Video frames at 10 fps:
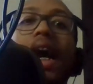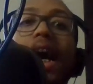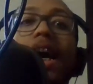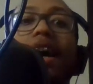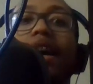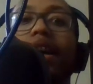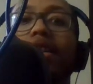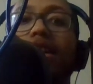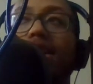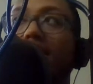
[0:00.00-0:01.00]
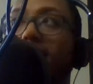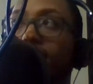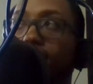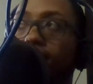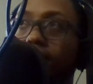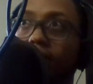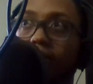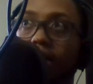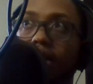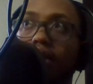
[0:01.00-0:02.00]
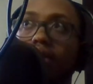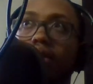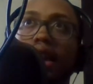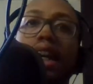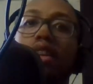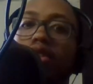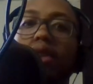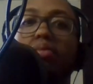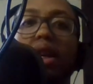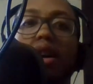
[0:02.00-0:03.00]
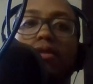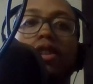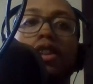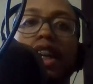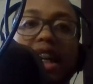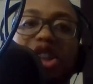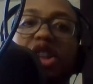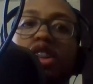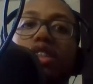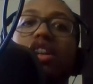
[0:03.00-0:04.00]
And they had a great playoff run last year,